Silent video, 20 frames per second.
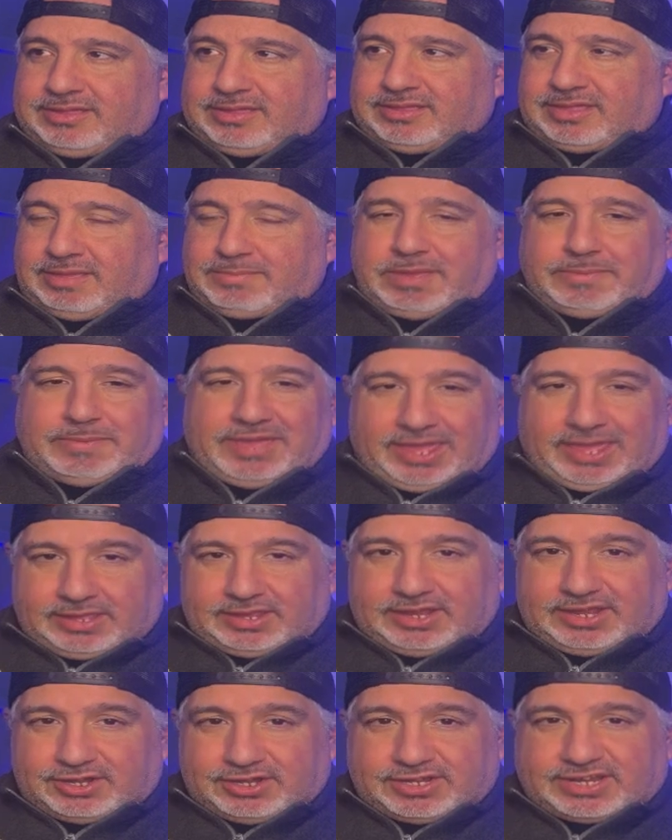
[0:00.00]
they may be
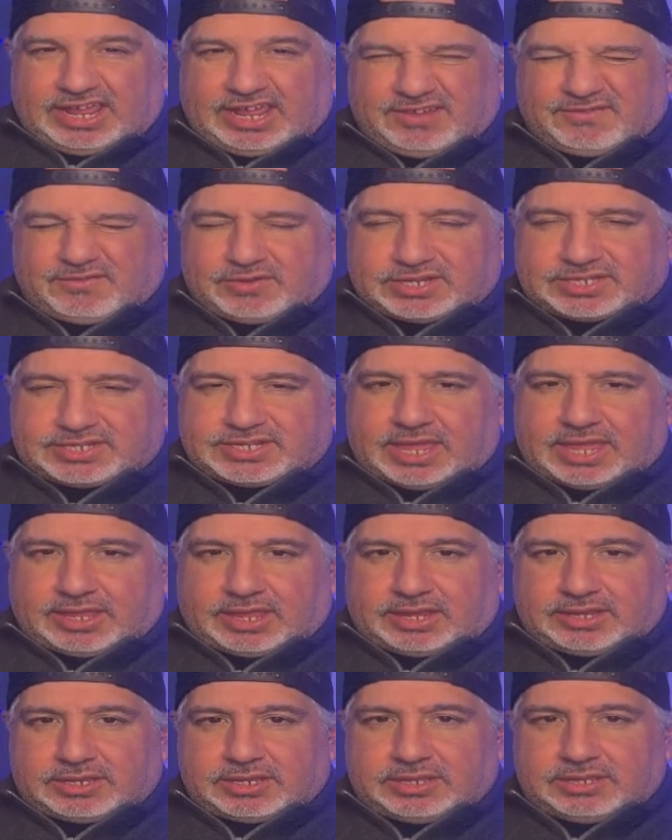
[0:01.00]
entertained for a
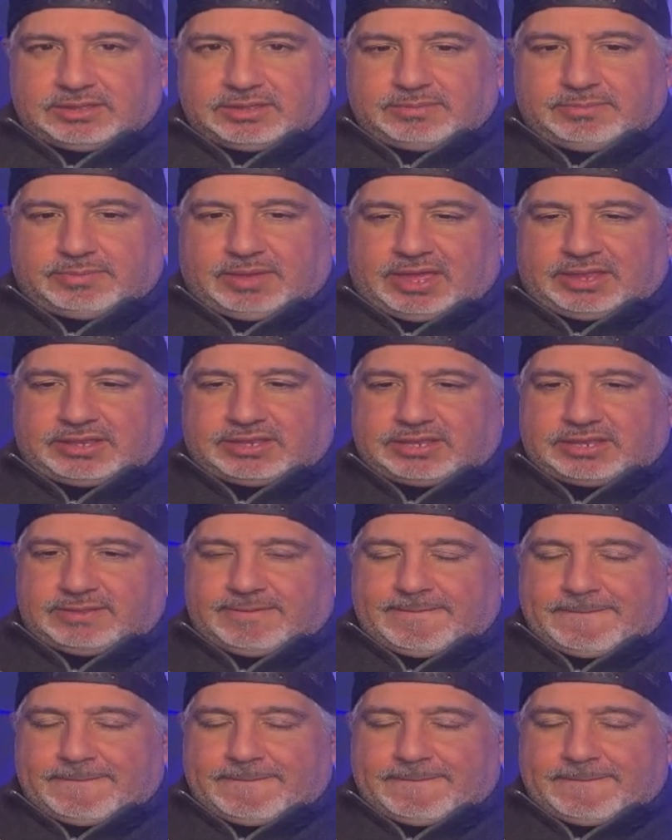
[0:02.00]
second, but